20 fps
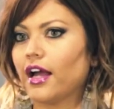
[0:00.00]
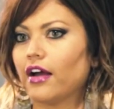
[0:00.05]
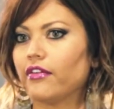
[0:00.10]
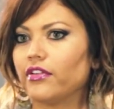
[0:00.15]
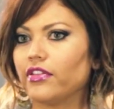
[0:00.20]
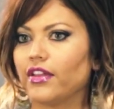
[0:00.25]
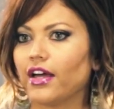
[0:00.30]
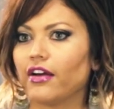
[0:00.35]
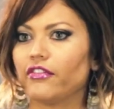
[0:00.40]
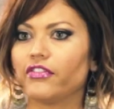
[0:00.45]

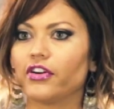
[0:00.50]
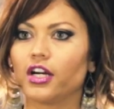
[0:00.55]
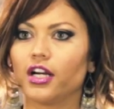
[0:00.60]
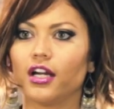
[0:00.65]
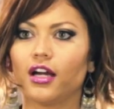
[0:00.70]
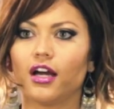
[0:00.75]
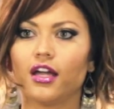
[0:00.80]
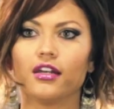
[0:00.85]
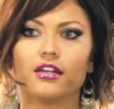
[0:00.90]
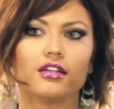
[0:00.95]
having that
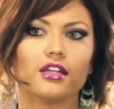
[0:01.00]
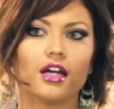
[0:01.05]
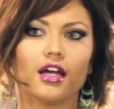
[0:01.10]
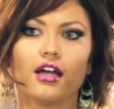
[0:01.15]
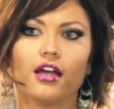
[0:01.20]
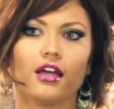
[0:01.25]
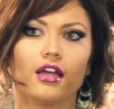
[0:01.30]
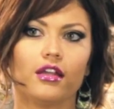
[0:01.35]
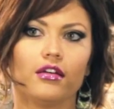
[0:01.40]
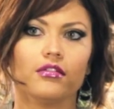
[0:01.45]
very
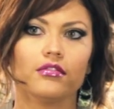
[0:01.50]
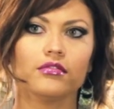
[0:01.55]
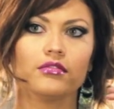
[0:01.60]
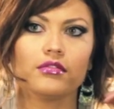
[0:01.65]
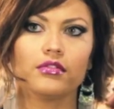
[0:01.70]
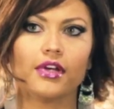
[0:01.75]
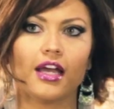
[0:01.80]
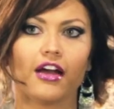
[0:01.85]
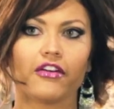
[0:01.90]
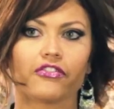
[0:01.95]
undone,
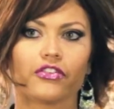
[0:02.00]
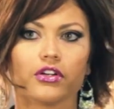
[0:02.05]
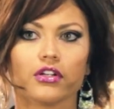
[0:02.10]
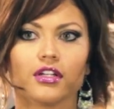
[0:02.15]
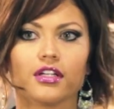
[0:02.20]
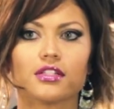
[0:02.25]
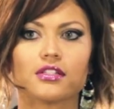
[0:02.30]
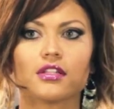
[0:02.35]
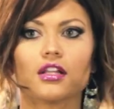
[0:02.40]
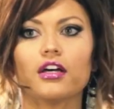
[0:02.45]

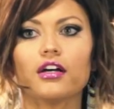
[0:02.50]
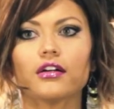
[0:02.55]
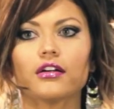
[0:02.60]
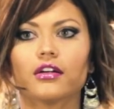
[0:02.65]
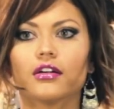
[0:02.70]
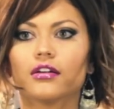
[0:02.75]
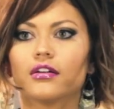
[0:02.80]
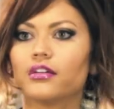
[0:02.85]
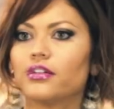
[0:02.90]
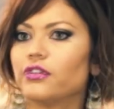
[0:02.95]
effortless look.
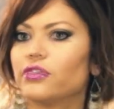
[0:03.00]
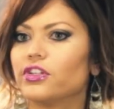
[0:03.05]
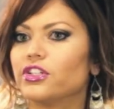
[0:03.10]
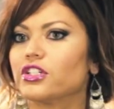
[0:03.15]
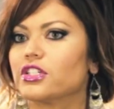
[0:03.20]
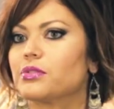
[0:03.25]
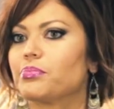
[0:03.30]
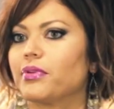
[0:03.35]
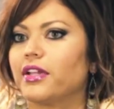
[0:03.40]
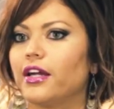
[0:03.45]
You
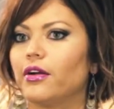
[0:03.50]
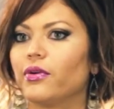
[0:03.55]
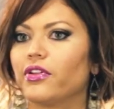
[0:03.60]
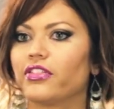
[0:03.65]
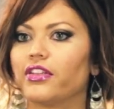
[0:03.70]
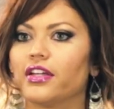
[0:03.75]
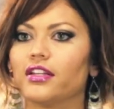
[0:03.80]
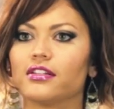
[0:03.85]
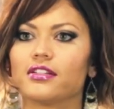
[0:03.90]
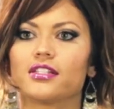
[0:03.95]
just play
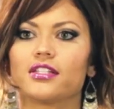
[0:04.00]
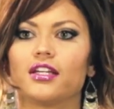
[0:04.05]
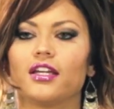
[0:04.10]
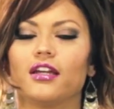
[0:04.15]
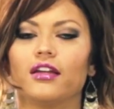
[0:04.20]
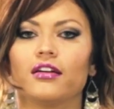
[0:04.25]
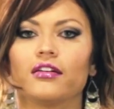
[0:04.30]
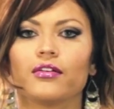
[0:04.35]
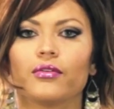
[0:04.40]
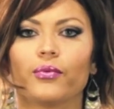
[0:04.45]
with it and
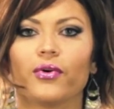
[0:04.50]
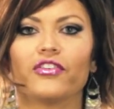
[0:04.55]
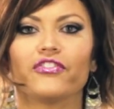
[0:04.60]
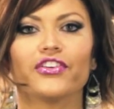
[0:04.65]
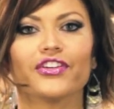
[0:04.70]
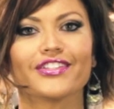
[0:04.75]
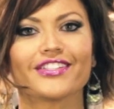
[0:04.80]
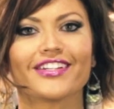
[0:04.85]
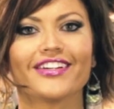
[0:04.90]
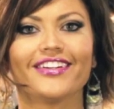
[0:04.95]
see what
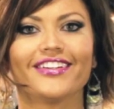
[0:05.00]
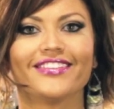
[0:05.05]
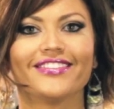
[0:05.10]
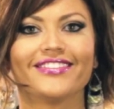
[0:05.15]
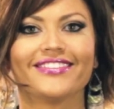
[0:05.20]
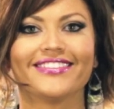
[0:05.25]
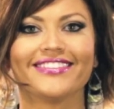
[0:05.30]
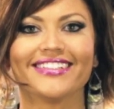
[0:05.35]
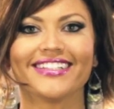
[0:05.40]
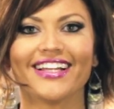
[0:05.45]
feels good.
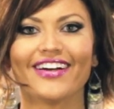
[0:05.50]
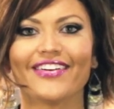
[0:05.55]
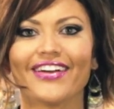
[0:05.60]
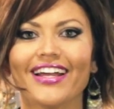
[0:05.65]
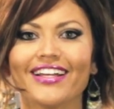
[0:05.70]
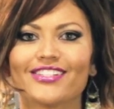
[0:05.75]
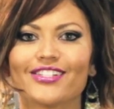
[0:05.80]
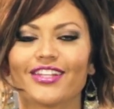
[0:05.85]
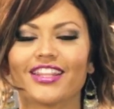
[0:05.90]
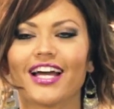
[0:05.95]

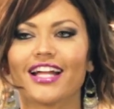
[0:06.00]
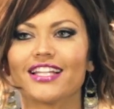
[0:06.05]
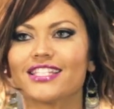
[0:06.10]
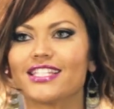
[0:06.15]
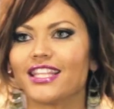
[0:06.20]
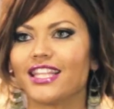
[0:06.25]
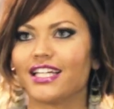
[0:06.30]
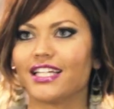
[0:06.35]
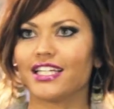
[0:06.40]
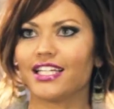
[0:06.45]
Okay, so
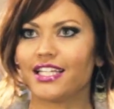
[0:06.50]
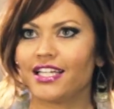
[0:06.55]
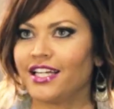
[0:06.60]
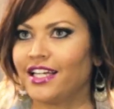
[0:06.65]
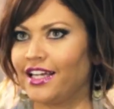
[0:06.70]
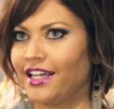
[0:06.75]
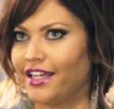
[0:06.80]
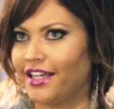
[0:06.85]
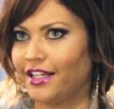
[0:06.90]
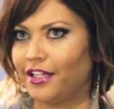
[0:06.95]
that's the
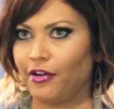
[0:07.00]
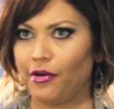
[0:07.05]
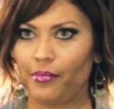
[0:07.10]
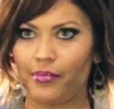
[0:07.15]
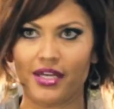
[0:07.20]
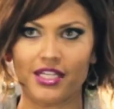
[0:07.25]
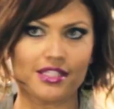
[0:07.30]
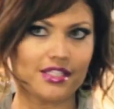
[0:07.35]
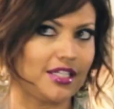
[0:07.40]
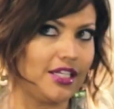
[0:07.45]

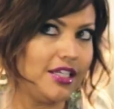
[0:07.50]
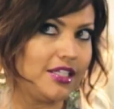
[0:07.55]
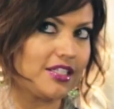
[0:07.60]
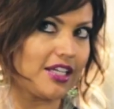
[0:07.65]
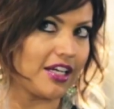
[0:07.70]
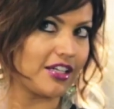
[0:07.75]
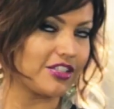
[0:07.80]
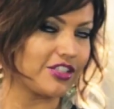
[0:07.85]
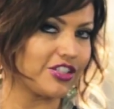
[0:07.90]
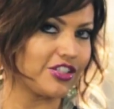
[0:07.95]
messy
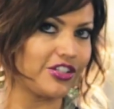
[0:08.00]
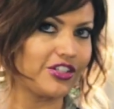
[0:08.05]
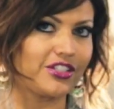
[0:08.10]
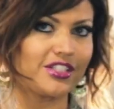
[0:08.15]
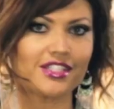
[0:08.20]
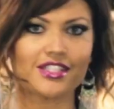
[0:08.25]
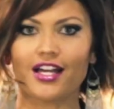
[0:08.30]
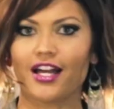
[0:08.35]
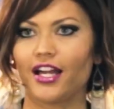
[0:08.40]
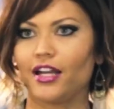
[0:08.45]
textured
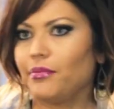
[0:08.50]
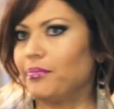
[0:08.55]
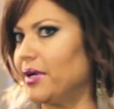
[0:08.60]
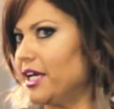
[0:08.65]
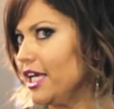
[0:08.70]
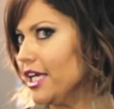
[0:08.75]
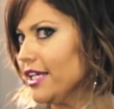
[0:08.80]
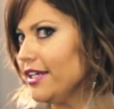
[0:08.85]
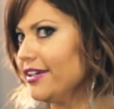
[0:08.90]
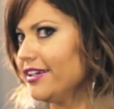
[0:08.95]
side
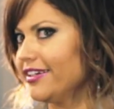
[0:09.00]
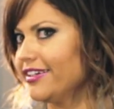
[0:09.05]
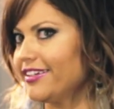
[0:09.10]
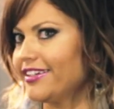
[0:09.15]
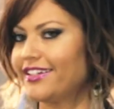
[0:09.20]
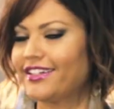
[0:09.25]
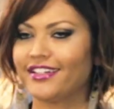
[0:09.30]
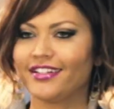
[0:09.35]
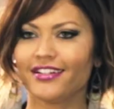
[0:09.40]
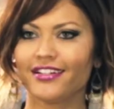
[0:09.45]
bun,
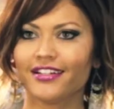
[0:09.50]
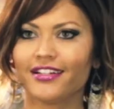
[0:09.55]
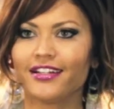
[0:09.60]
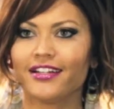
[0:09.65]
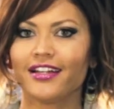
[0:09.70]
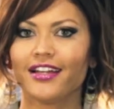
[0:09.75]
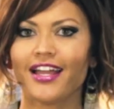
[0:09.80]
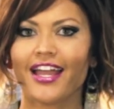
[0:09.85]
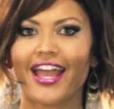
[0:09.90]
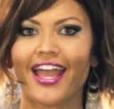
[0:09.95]

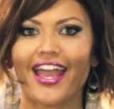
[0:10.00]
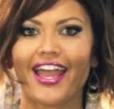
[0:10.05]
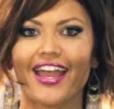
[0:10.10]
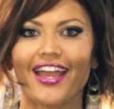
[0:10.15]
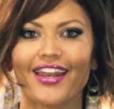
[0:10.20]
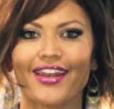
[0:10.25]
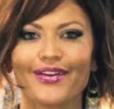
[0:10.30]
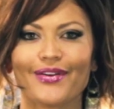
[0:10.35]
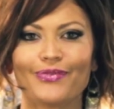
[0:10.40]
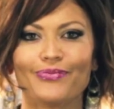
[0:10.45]

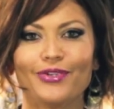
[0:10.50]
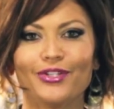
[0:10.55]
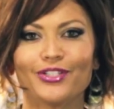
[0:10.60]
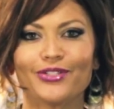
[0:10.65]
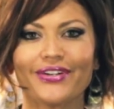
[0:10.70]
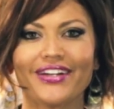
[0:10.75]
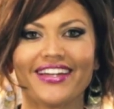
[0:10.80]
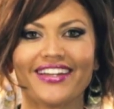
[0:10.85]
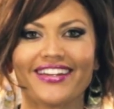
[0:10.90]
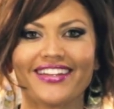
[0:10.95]
and I hope you enjoy